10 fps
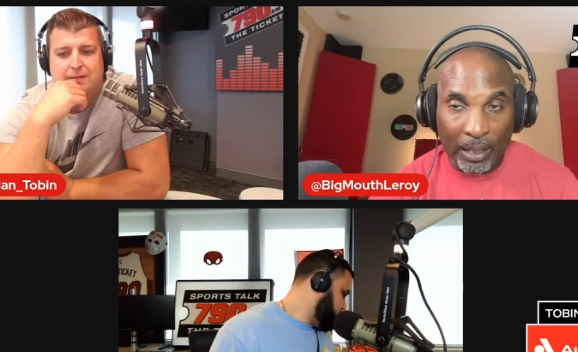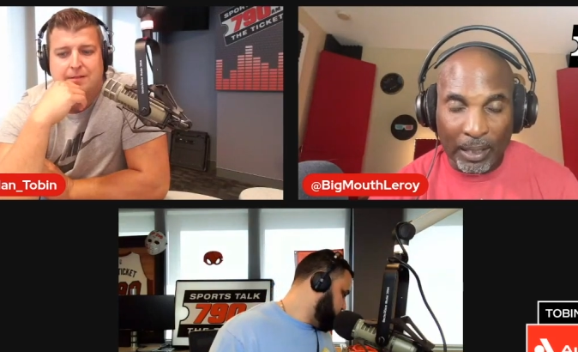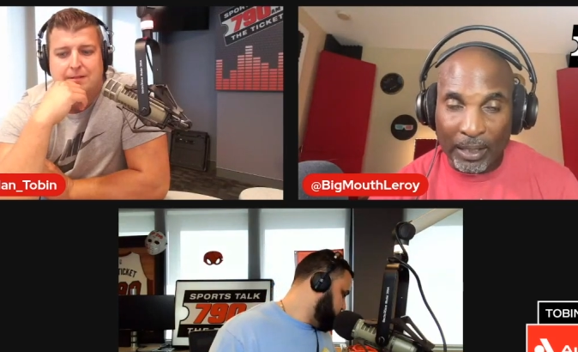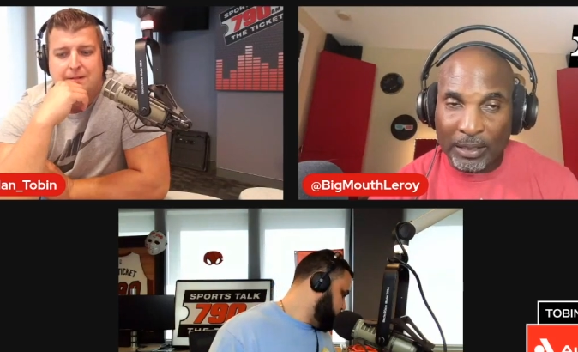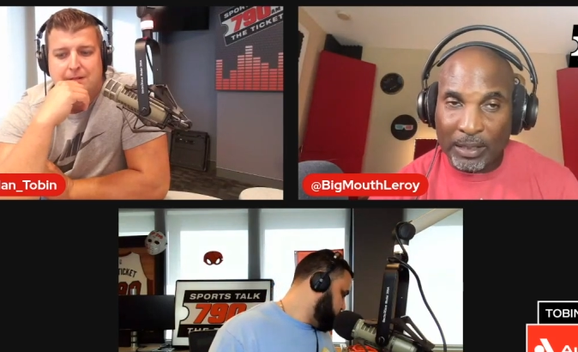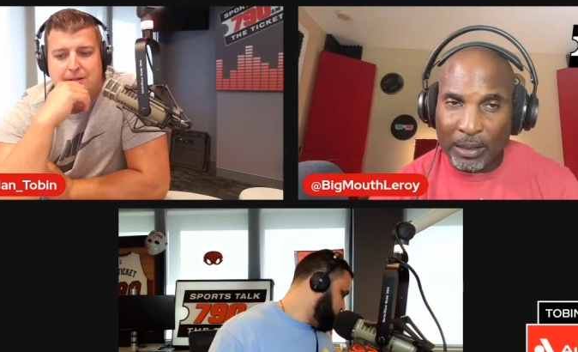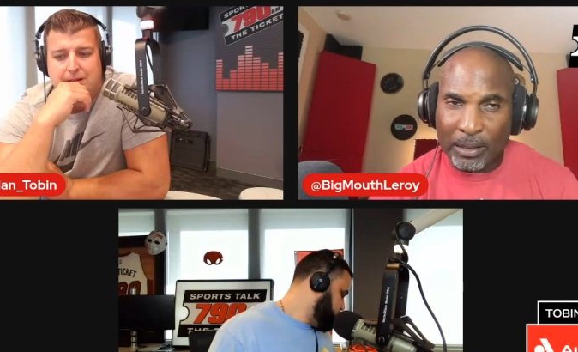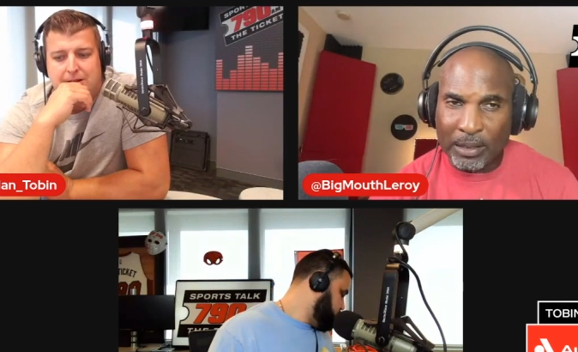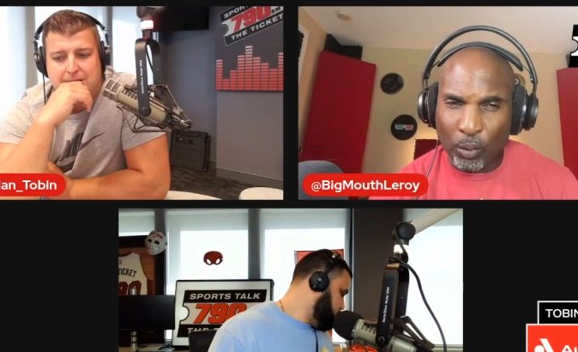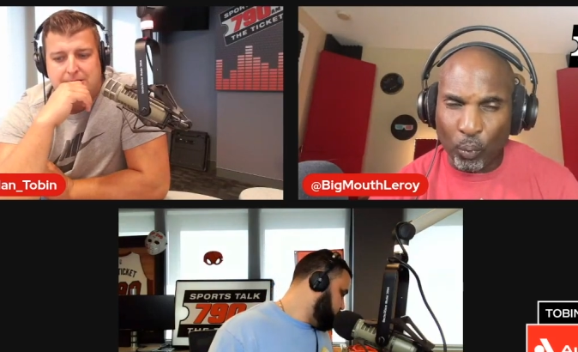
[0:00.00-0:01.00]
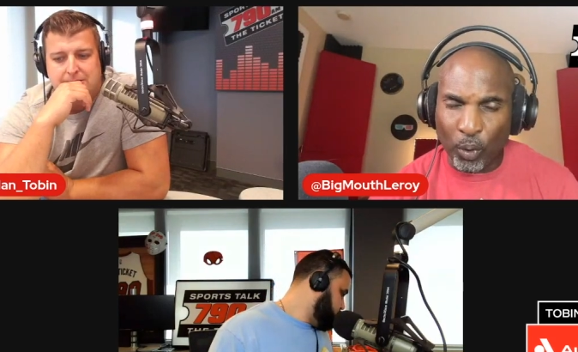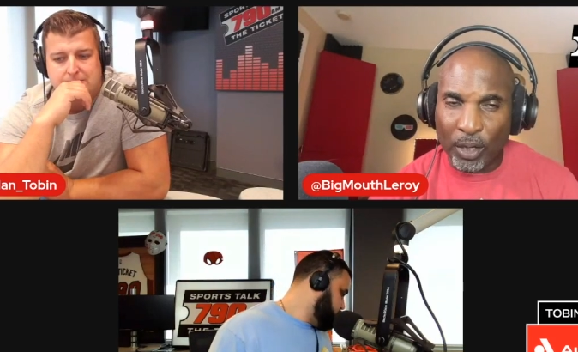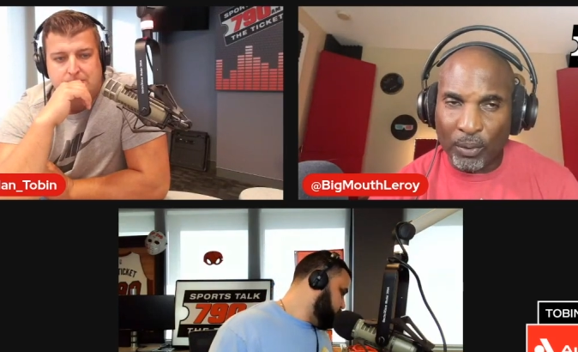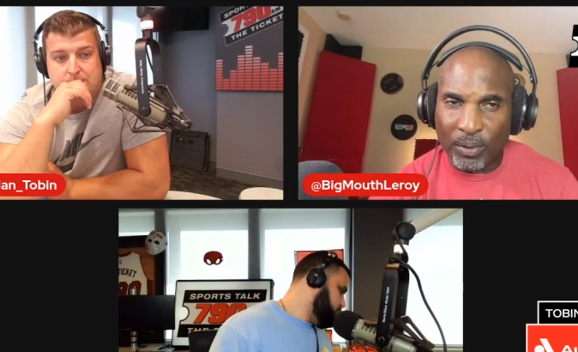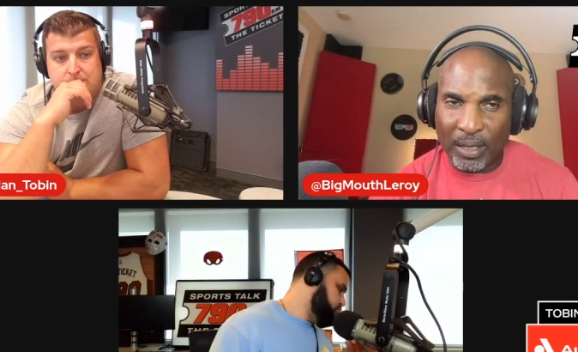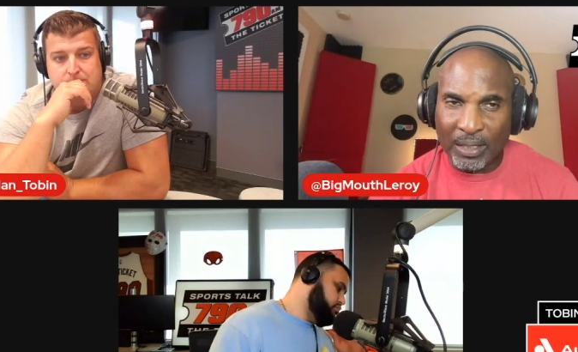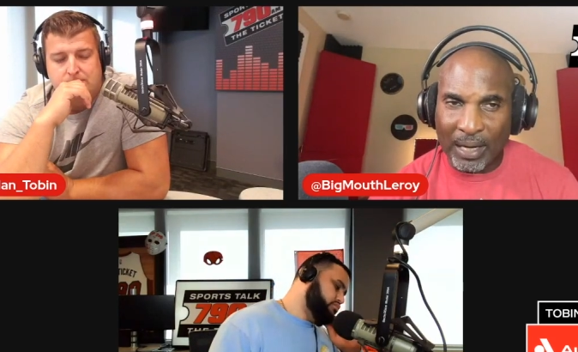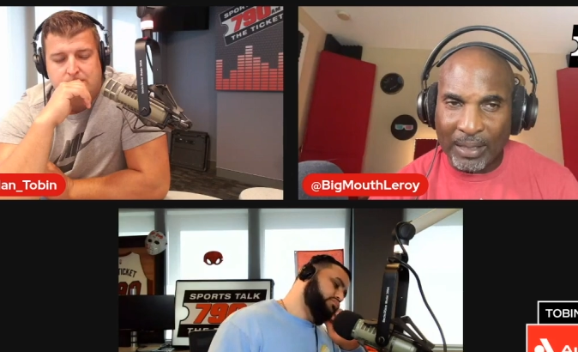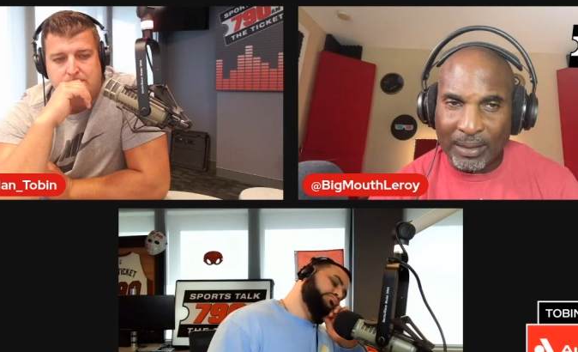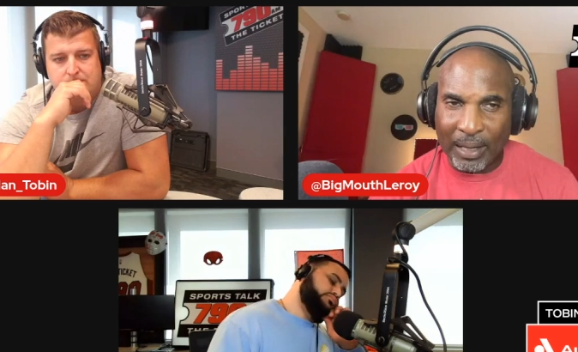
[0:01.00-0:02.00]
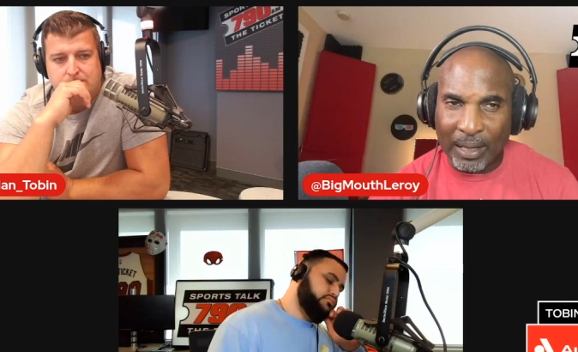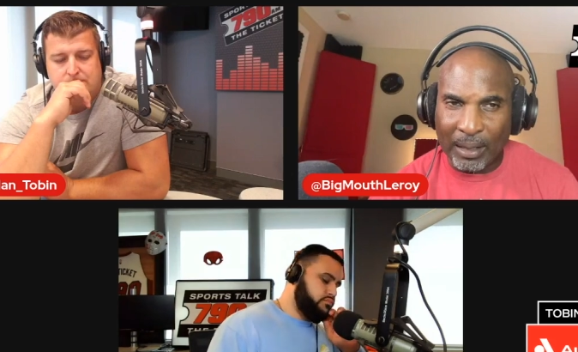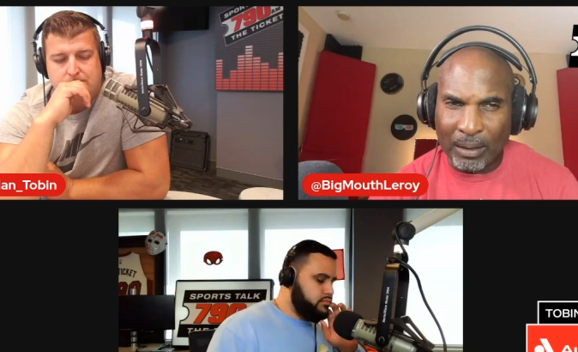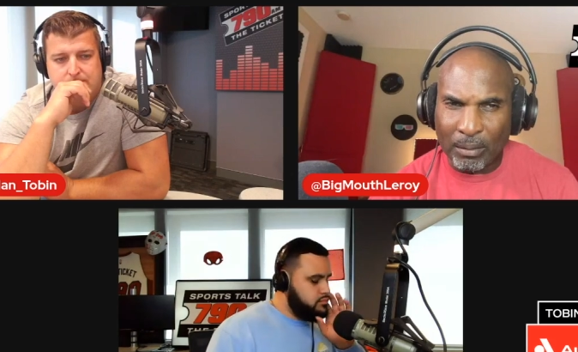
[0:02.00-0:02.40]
Speaker 1: it's a it's a weird thing that they